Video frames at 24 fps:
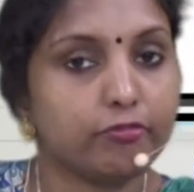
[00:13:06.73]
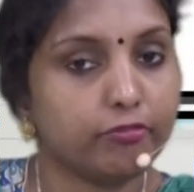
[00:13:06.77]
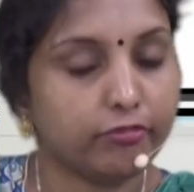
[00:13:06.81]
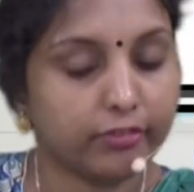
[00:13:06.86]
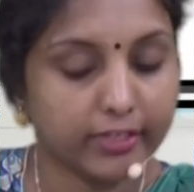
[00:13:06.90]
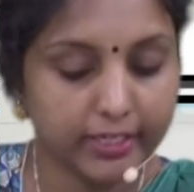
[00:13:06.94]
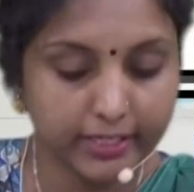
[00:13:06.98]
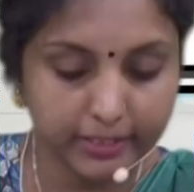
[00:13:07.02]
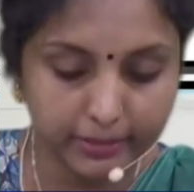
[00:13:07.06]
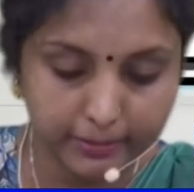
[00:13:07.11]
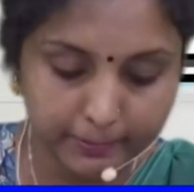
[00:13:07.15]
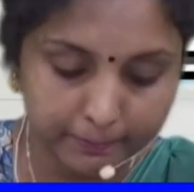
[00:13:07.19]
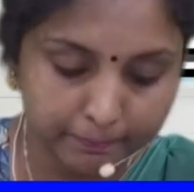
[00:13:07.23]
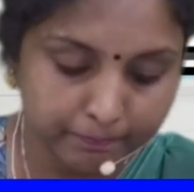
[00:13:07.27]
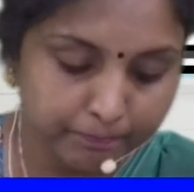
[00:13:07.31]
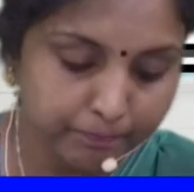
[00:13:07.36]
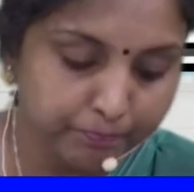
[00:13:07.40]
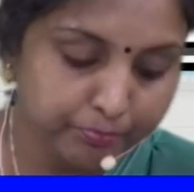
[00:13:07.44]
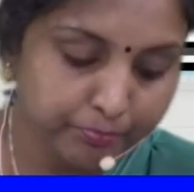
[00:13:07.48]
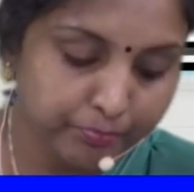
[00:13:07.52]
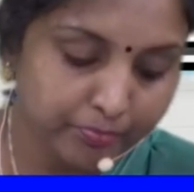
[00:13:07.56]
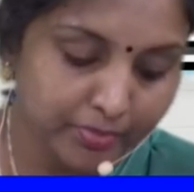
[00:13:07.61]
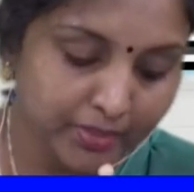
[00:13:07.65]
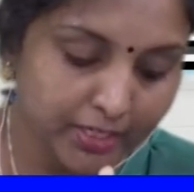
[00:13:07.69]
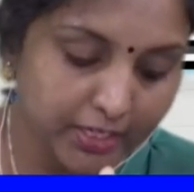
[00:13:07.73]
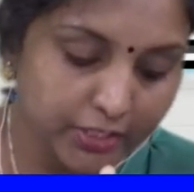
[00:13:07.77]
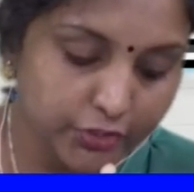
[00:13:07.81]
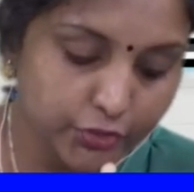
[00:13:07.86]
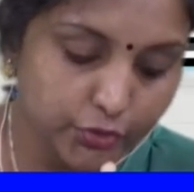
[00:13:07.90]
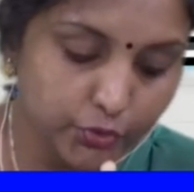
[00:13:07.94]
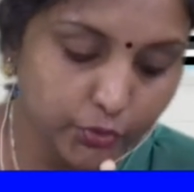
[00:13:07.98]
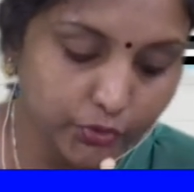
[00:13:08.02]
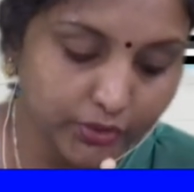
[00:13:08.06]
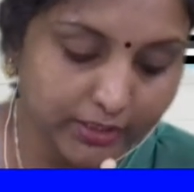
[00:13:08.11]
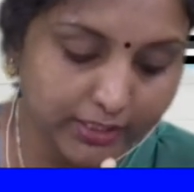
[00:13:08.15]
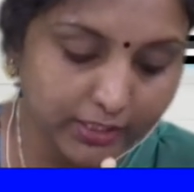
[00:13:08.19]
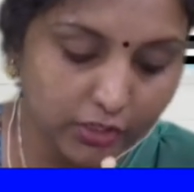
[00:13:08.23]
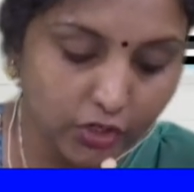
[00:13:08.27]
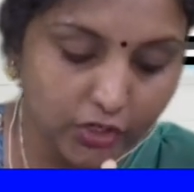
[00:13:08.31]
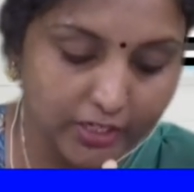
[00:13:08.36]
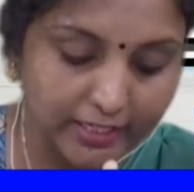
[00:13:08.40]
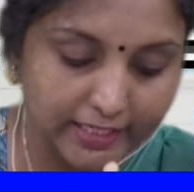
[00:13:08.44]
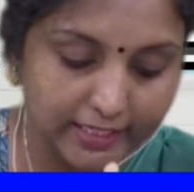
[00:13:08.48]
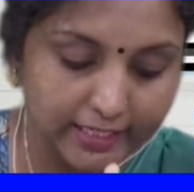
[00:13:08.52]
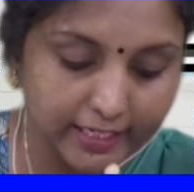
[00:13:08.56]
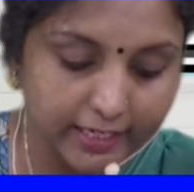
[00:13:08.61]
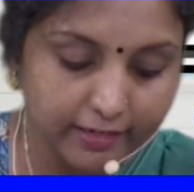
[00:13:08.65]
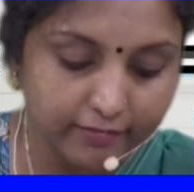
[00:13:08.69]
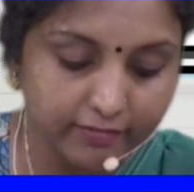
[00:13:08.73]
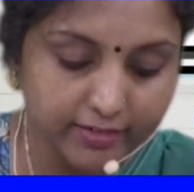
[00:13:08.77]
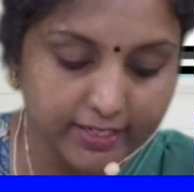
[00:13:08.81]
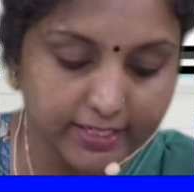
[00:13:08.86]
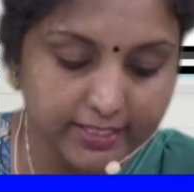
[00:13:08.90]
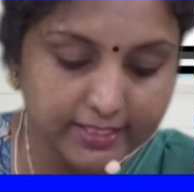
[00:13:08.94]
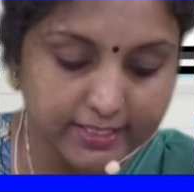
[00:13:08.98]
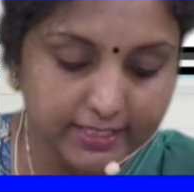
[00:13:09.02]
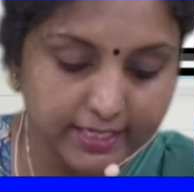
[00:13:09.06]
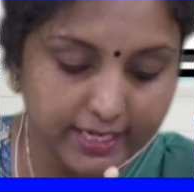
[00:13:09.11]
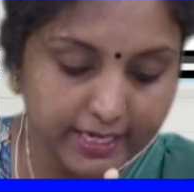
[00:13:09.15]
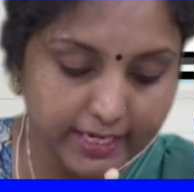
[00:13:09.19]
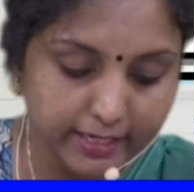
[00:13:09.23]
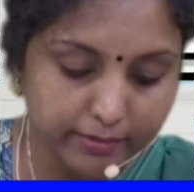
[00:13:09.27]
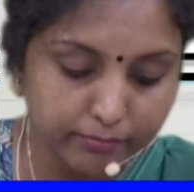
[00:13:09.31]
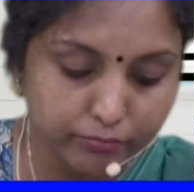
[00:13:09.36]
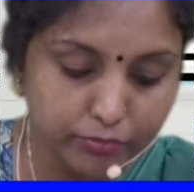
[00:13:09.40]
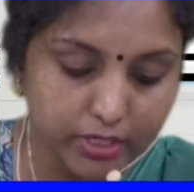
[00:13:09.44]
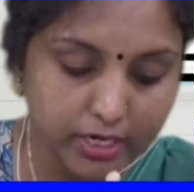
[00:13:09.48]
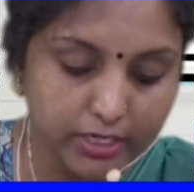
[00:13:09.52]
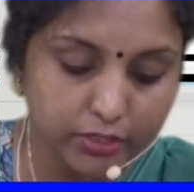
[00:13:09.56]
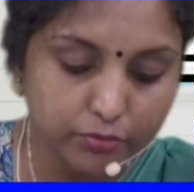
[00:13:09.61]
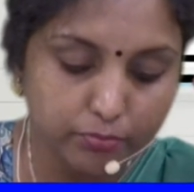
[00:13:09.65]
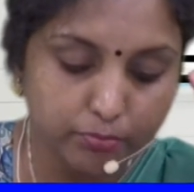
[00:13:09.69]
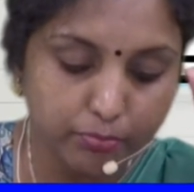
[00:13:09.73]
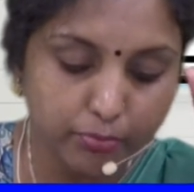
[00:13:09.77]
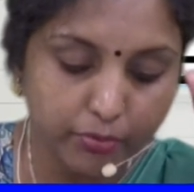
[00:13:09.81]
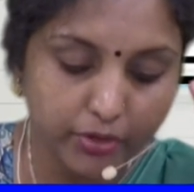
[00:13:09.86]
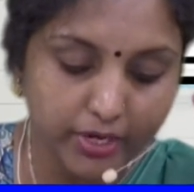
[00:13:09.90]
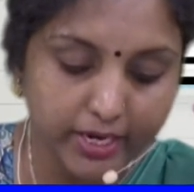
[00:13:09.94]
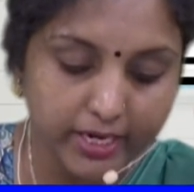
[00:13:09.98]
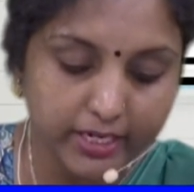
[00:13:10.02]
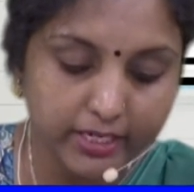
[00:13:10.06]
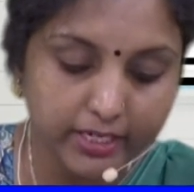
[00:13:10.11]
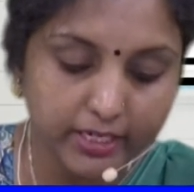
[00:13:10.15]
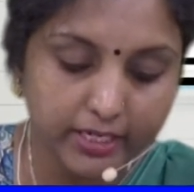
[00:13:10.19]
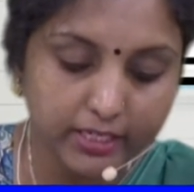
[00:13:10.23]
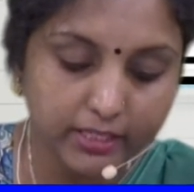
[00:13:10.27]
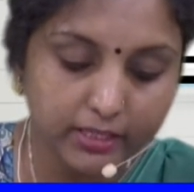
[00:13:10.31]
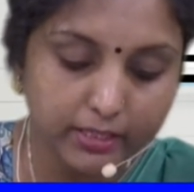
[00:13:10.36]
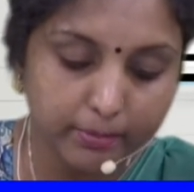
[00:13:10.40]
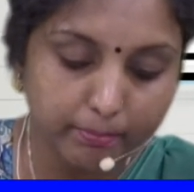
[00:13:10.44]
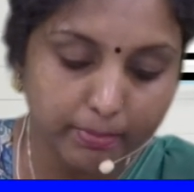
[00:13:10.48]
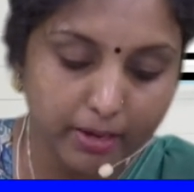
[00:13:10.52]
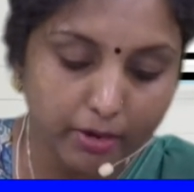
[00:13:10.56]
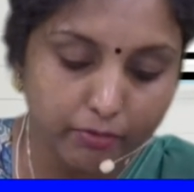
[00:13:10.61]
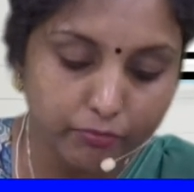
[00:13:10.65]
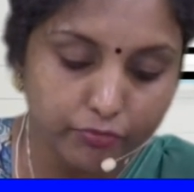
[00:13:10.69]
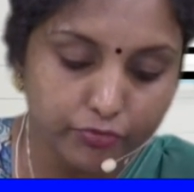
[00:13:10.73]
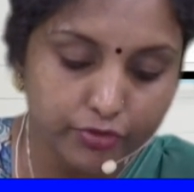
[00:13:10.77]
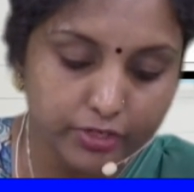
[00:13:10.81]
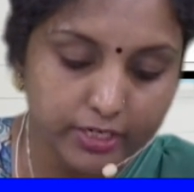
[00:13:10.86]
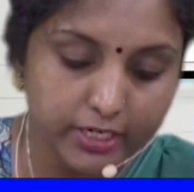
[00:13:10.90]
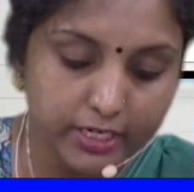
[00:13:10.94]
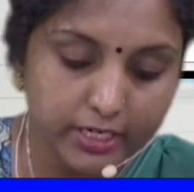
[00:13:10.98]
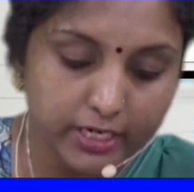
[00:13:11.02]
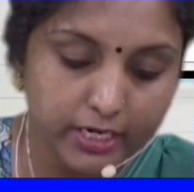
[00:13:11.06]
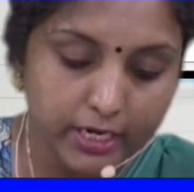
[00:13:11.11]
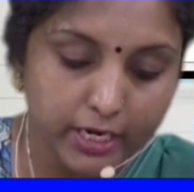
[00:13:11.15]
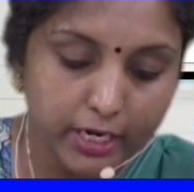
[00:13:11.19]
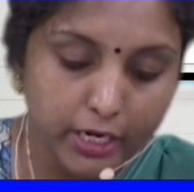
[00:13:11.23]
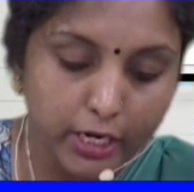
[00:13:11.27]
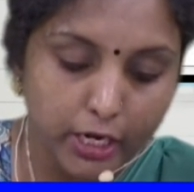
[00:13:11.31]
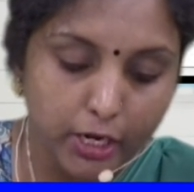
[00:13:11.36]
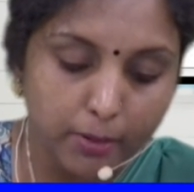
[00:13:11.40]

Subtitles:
Fine. So the conclave is aimed at breaking the boundary